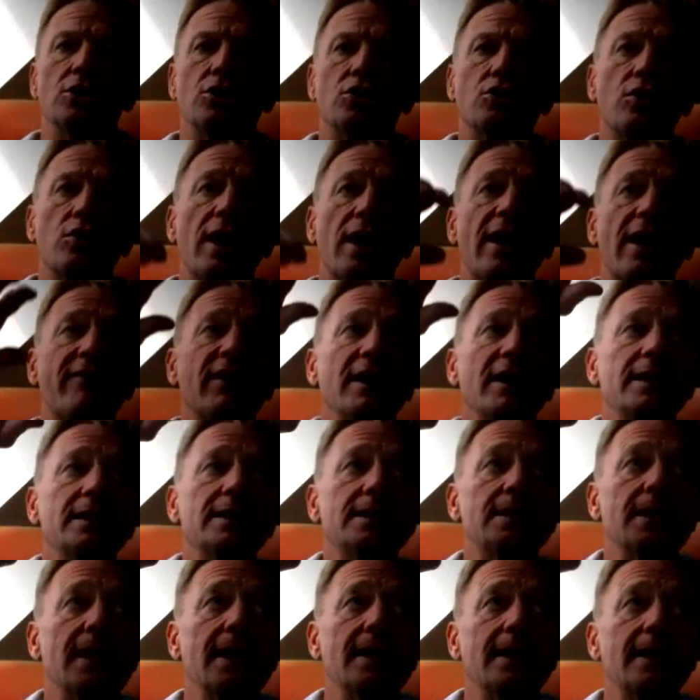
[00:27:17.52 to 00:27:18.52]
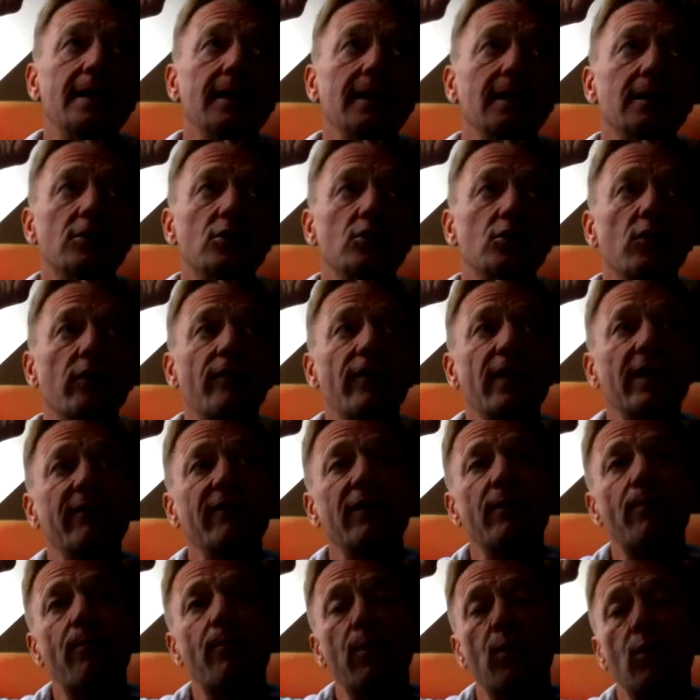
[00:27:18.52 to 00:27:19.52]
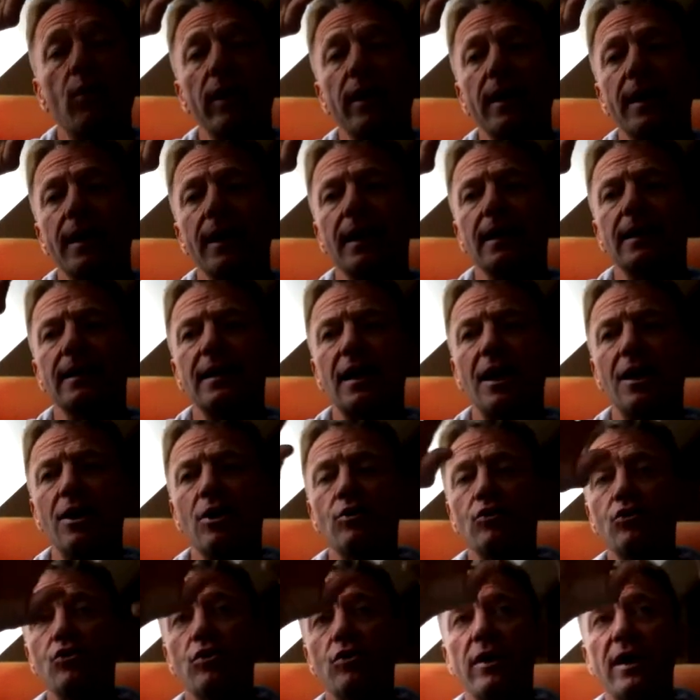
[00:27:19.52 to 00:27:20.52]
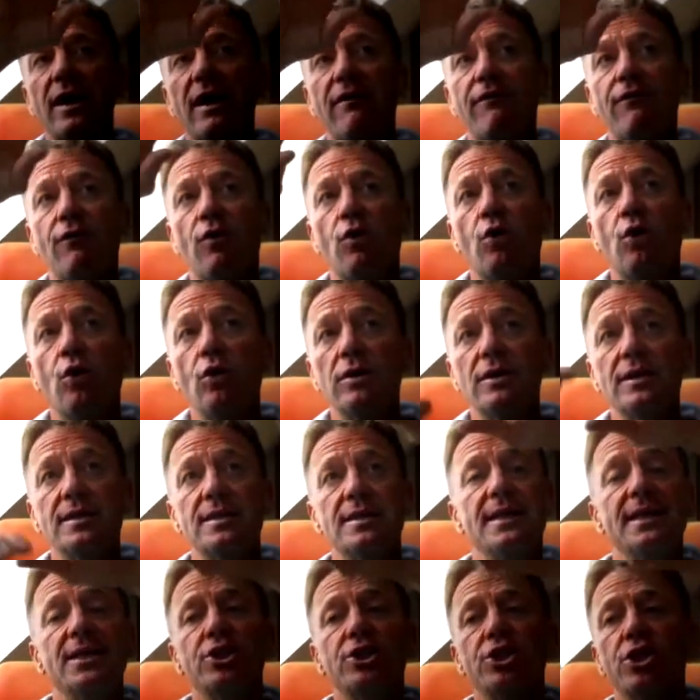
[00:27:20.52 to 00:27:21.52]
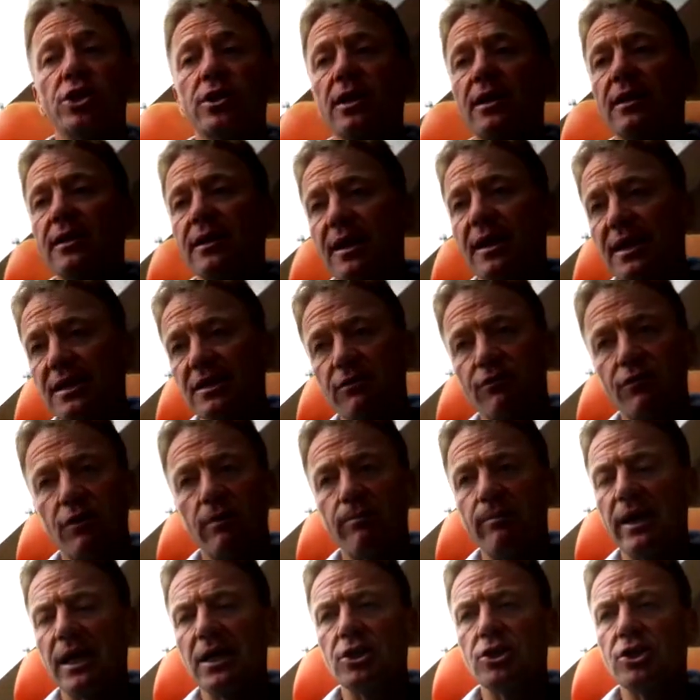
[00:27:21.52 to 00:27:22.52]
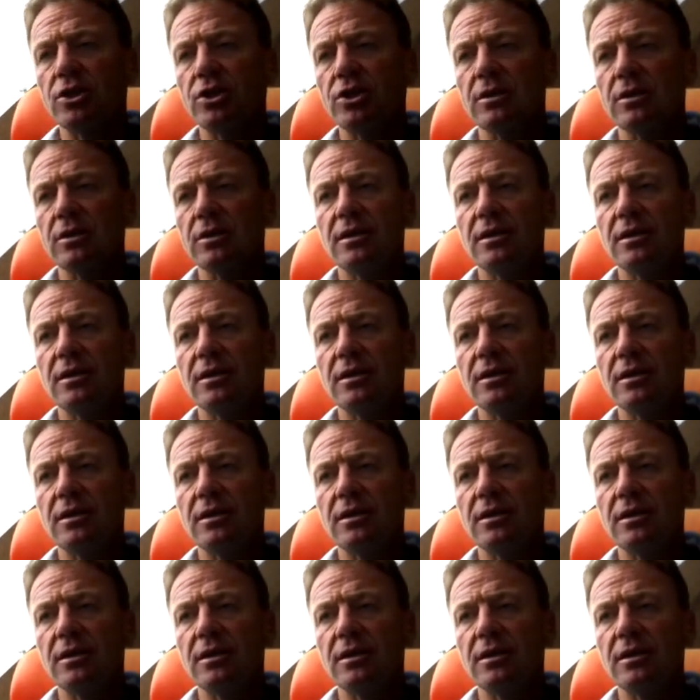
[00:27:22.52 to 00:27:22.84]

So having said that, so when we're boiling it down, you have all this digital transformation.